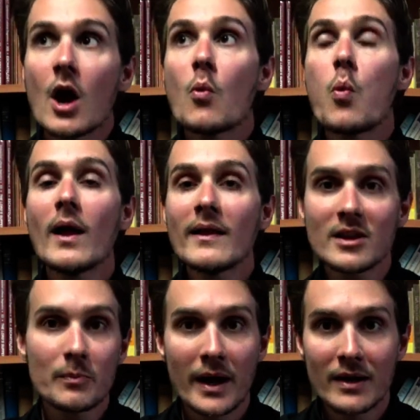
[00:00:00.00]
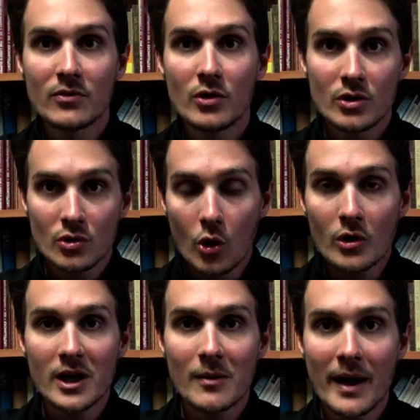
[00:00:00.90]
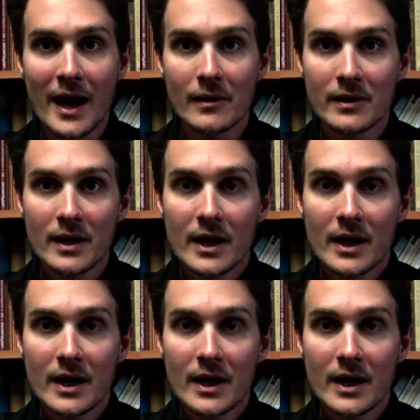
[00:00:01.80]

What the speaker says: Well, it depends who you're talking about.